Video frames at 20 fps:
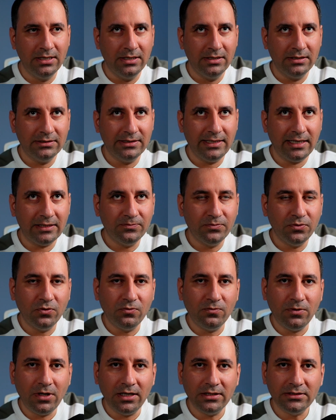that
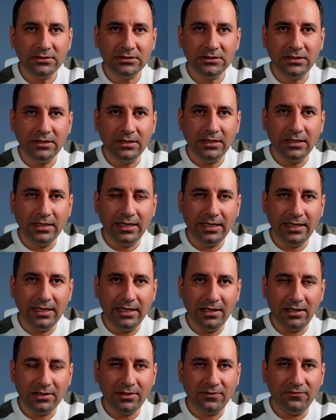provides a
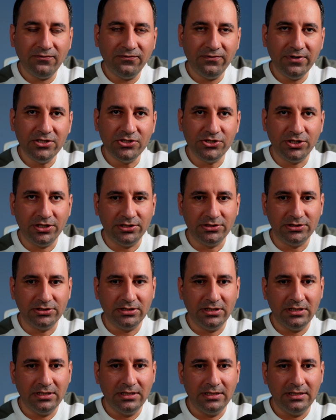lot of features
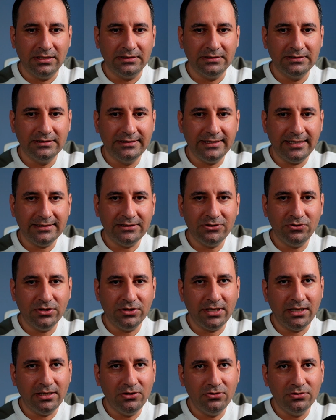that you
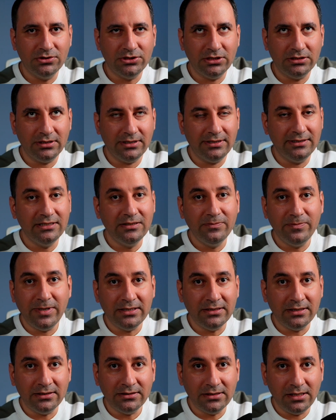can use it
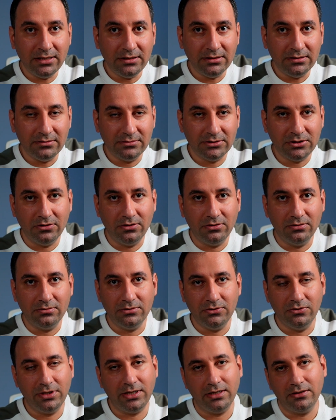independently. So
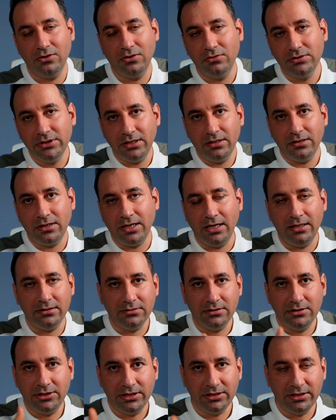you can go there and
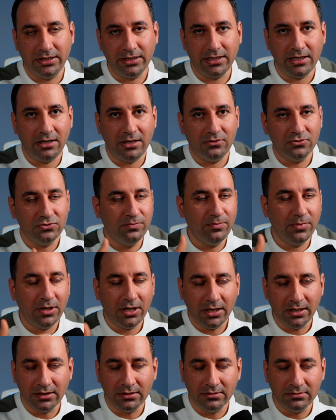create an account
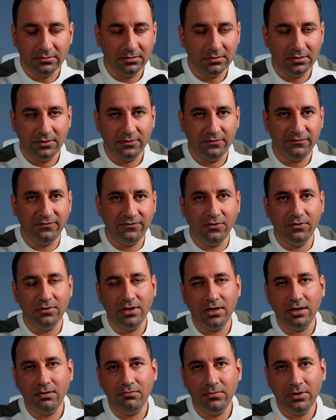by phone
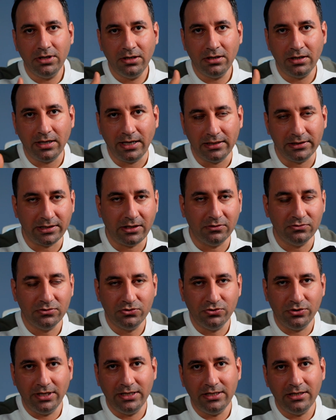number and route it
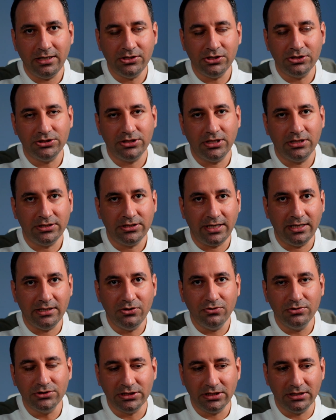to AI agent and
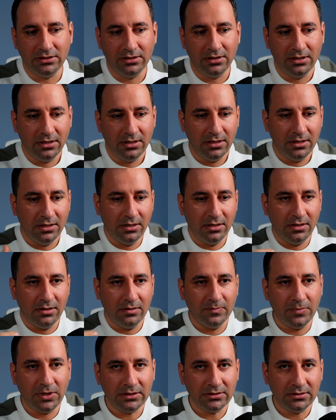use it.
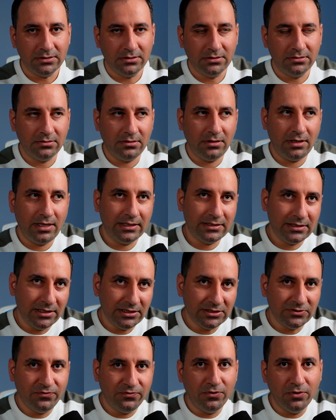But at
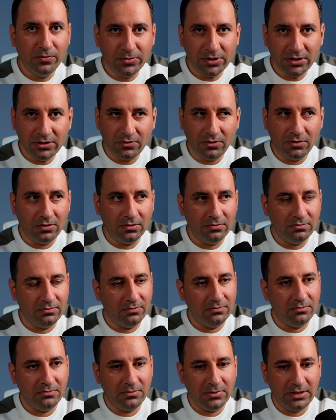least for me, or
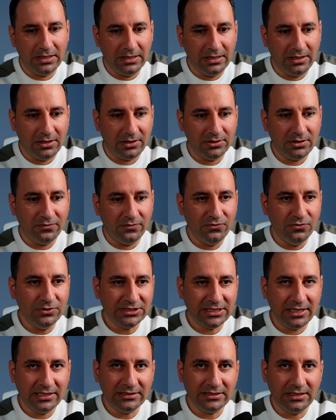a lot of use
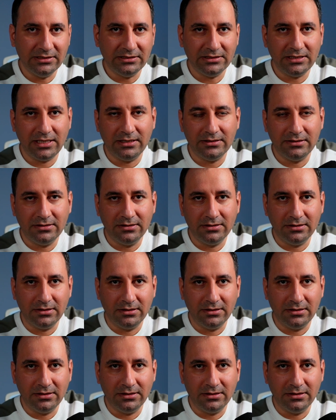cases that